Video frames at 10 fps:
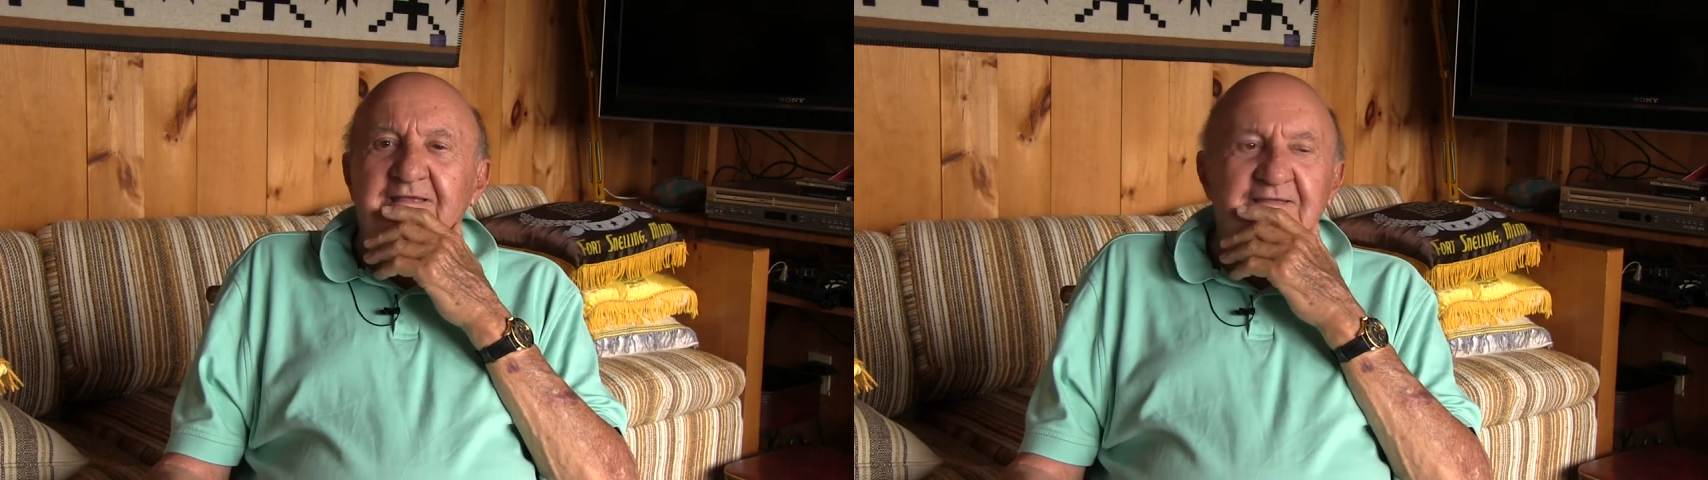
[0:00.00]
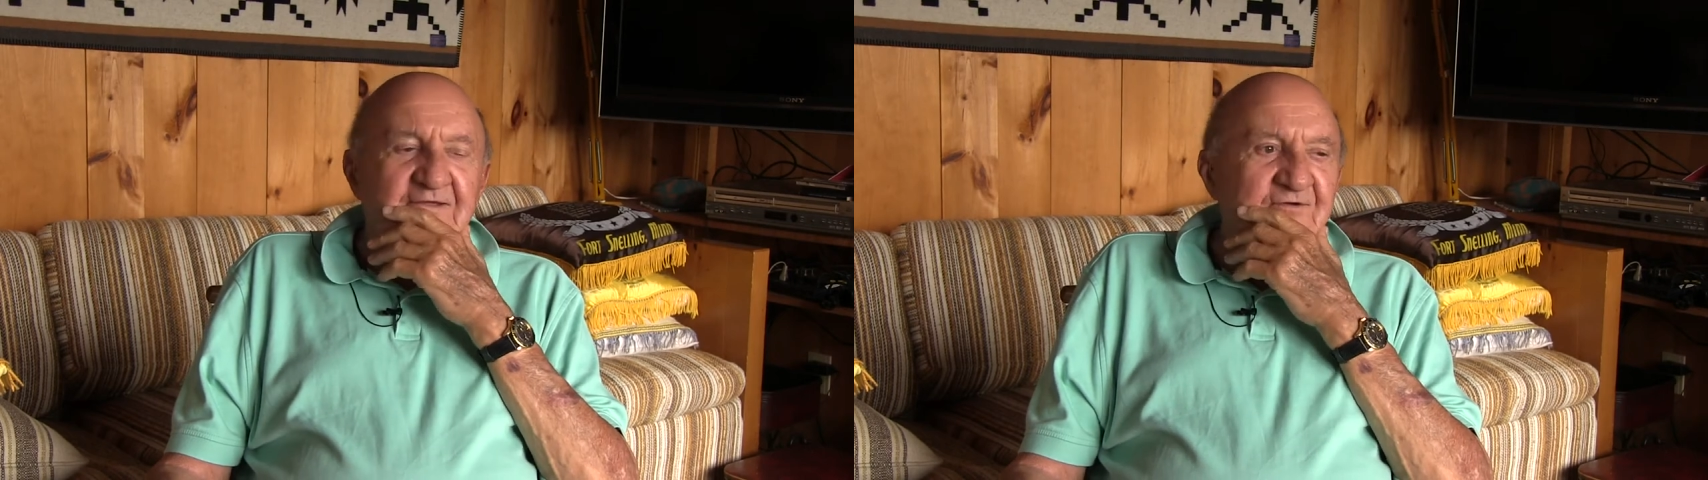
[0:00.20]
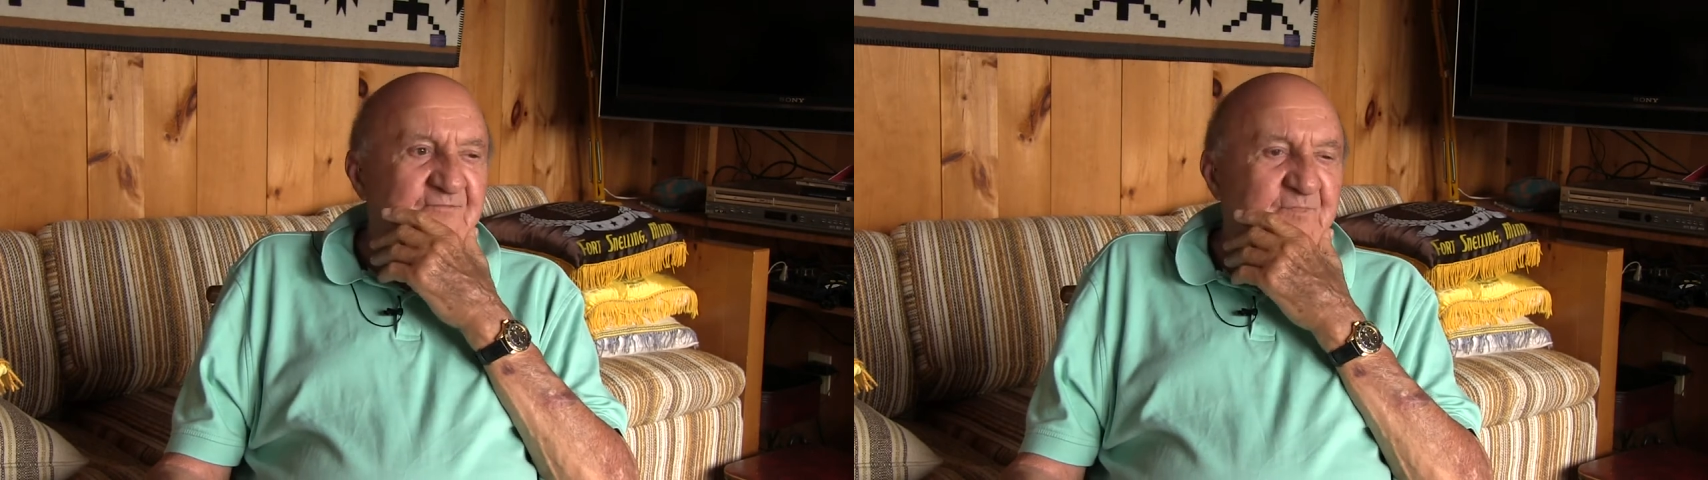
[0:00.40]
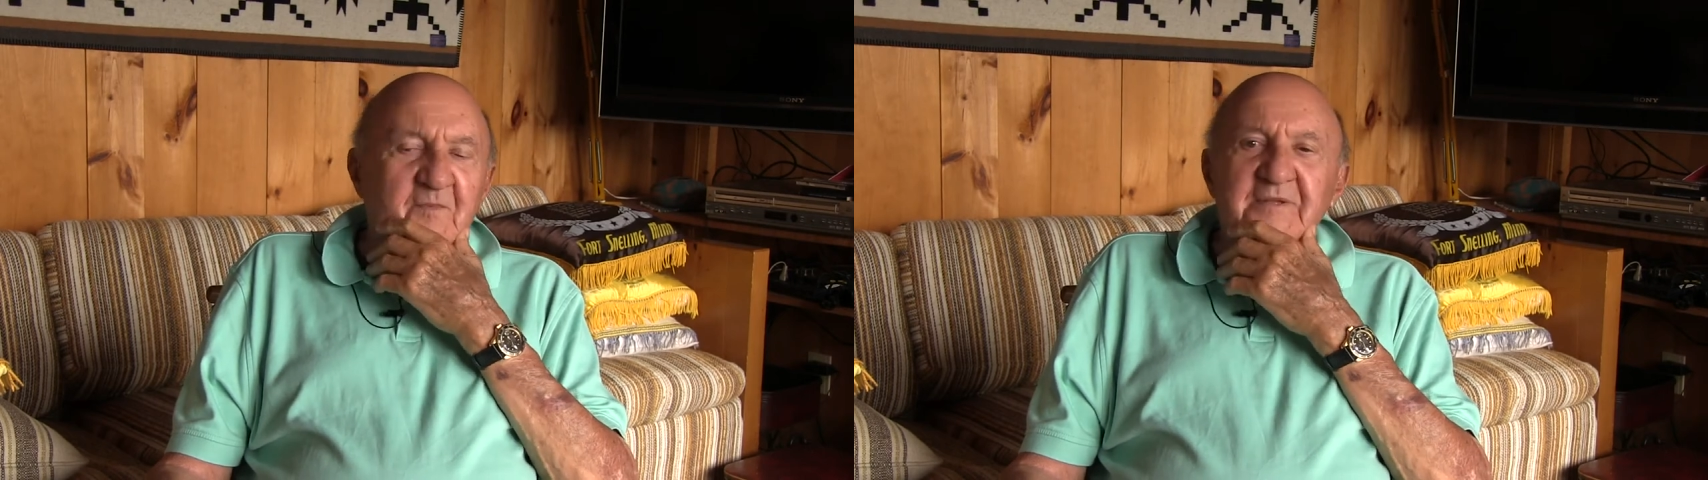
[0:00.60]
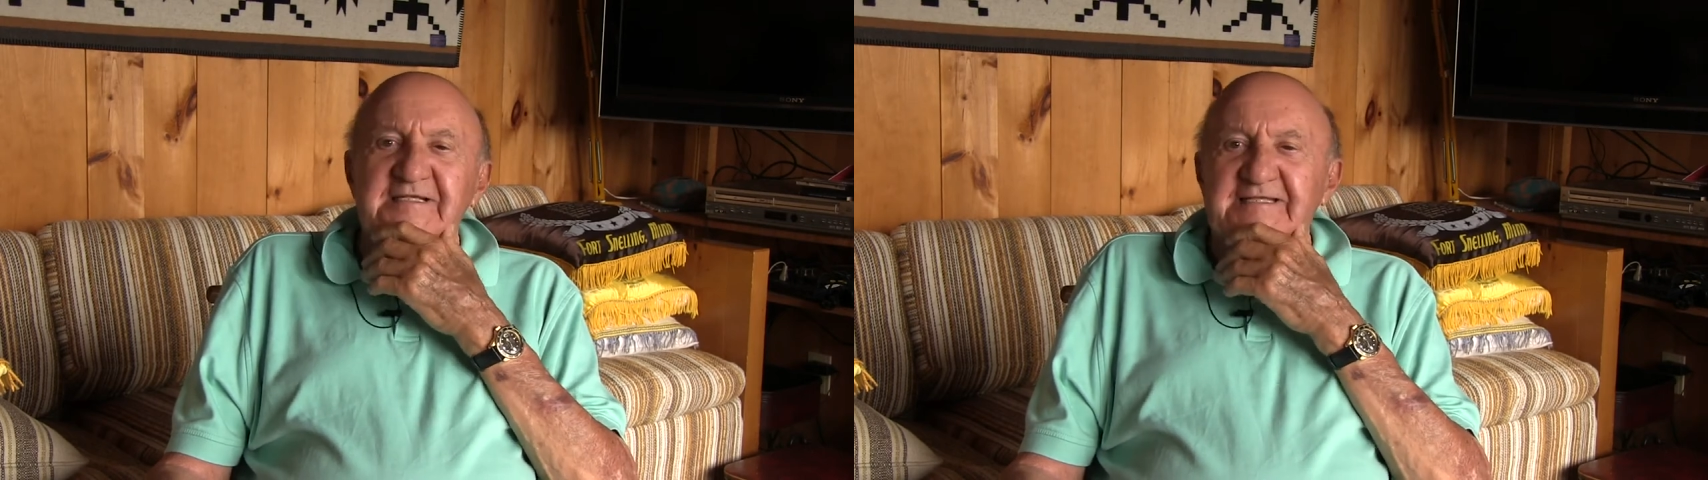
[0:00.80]
you know, a
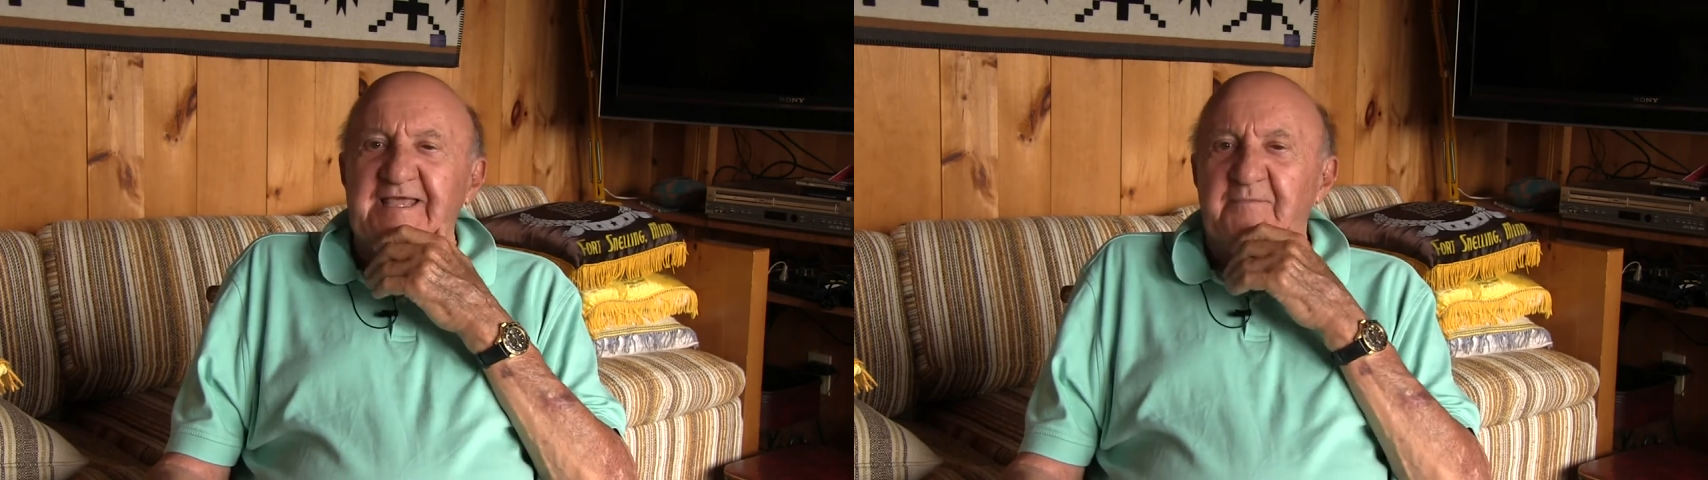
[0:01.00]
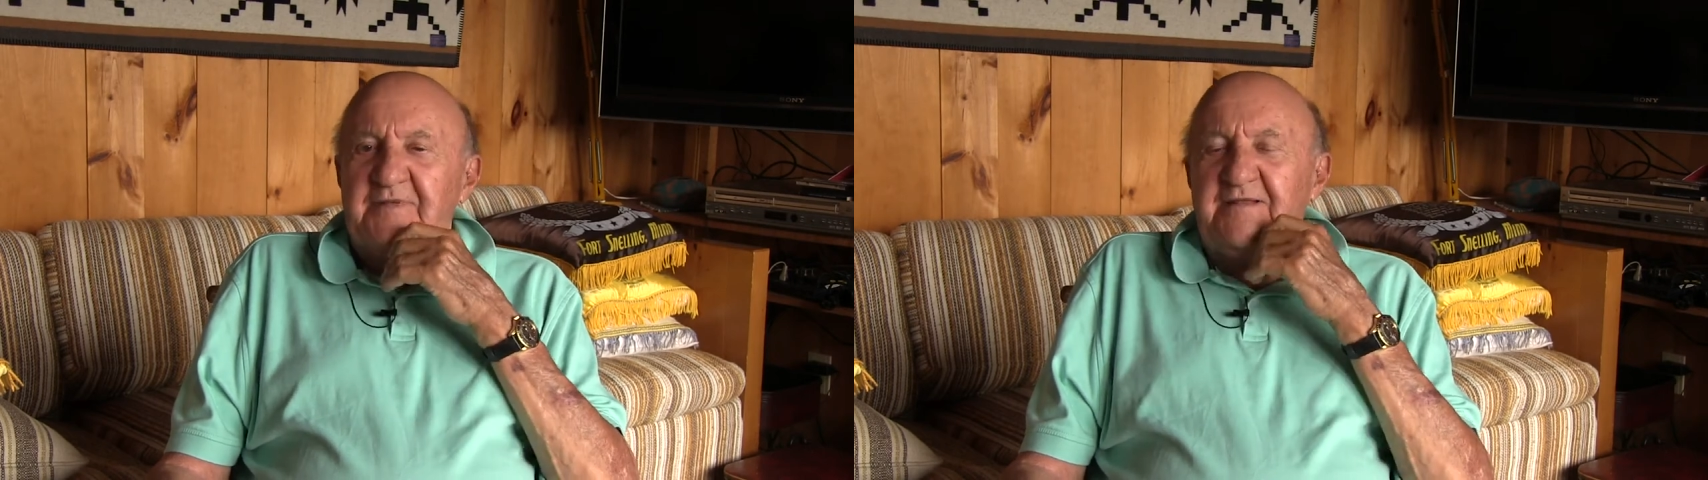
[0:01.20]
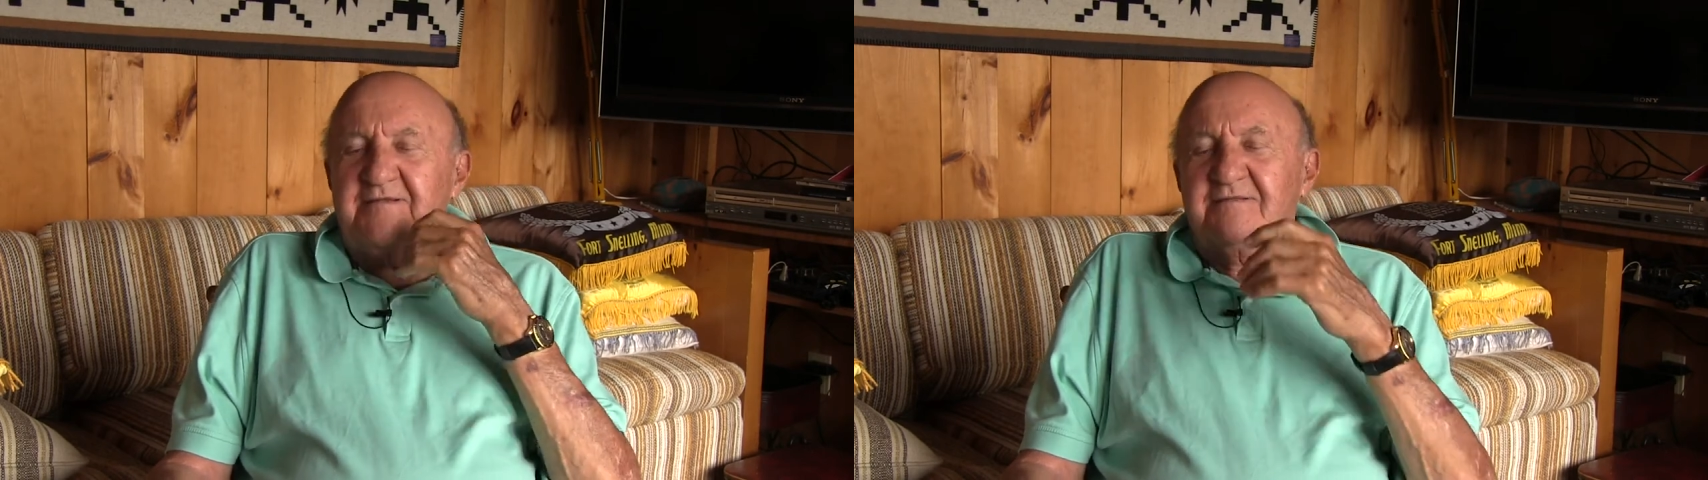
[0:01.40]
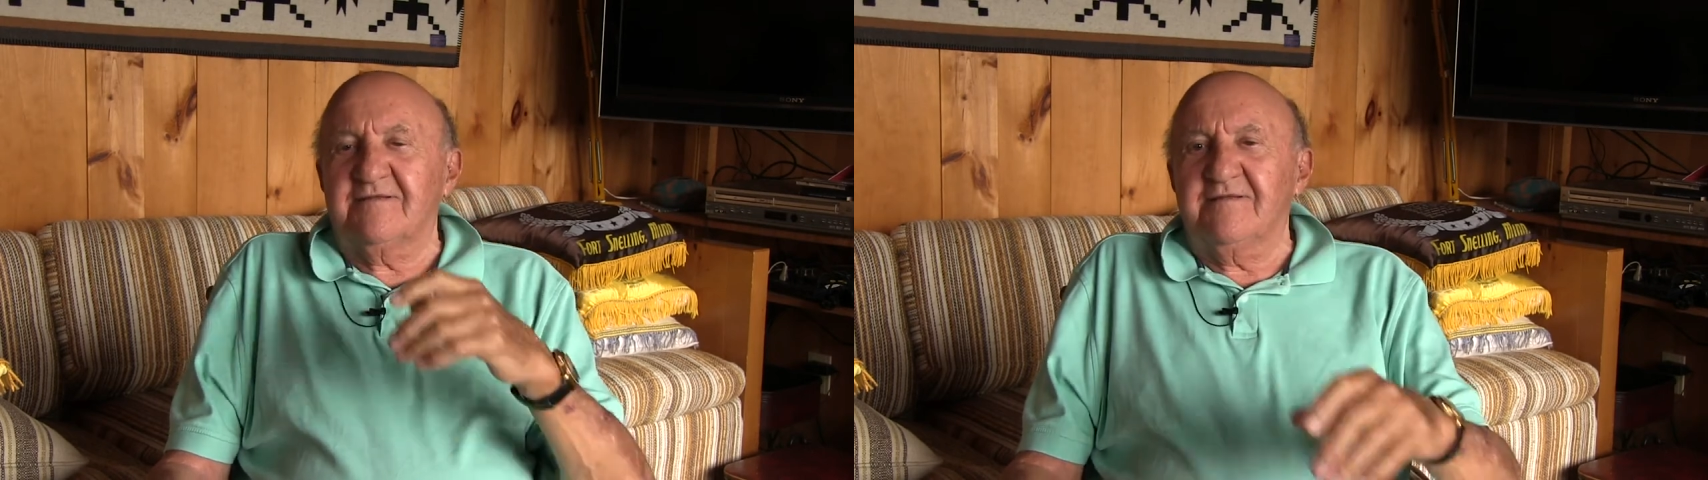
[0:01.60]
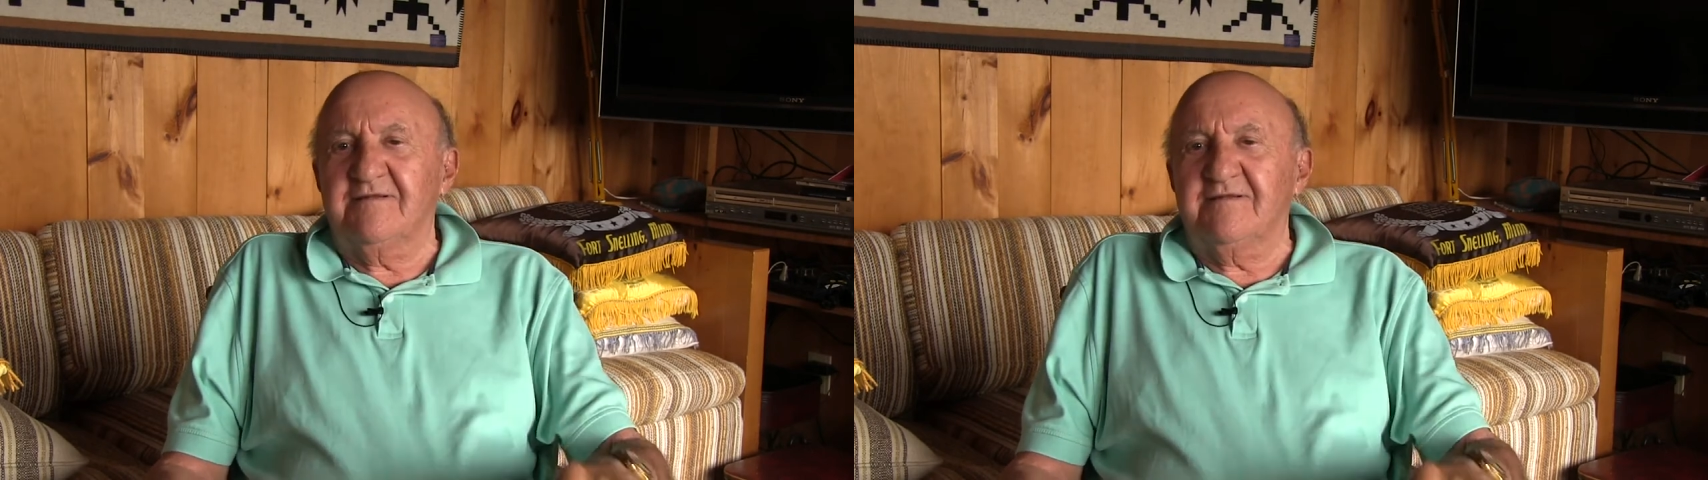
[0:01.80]
public statement that